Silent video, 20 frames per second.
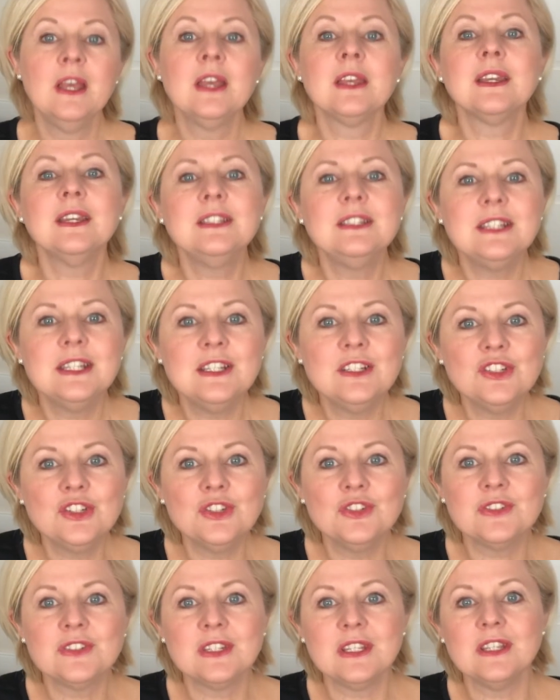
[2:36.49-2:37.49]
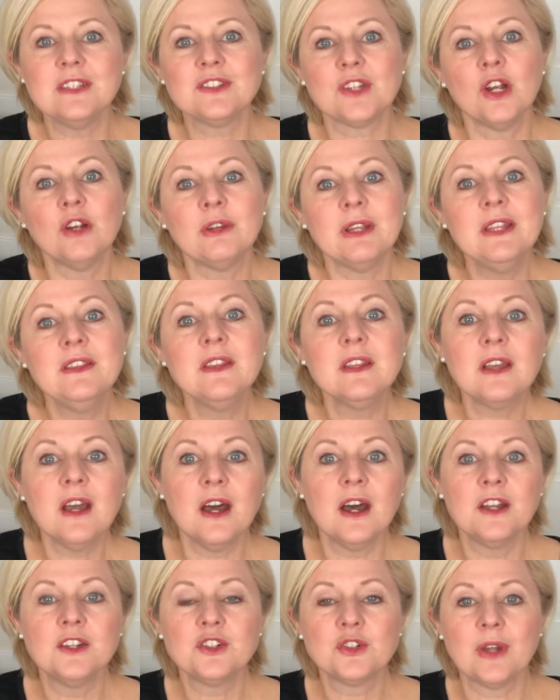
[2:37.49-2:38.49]
Contingencies are in the
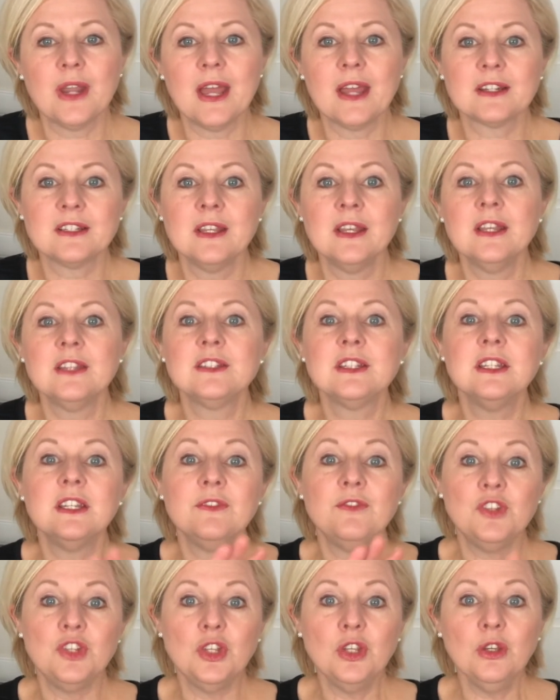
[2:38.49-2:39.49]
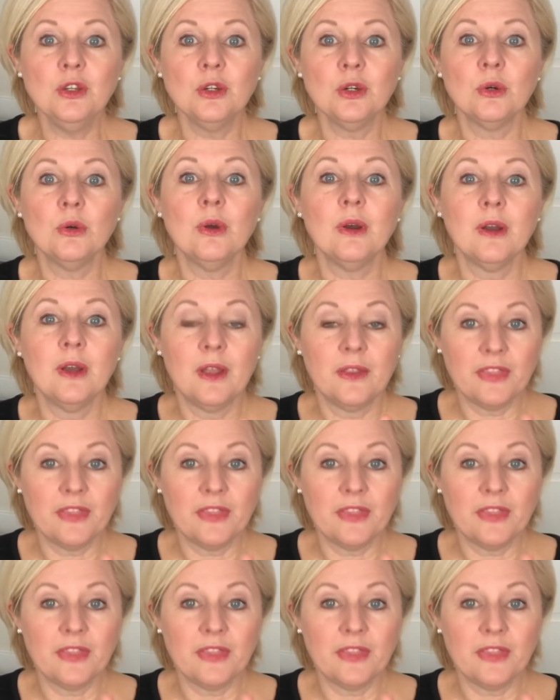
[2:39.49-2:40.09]
contract to give you,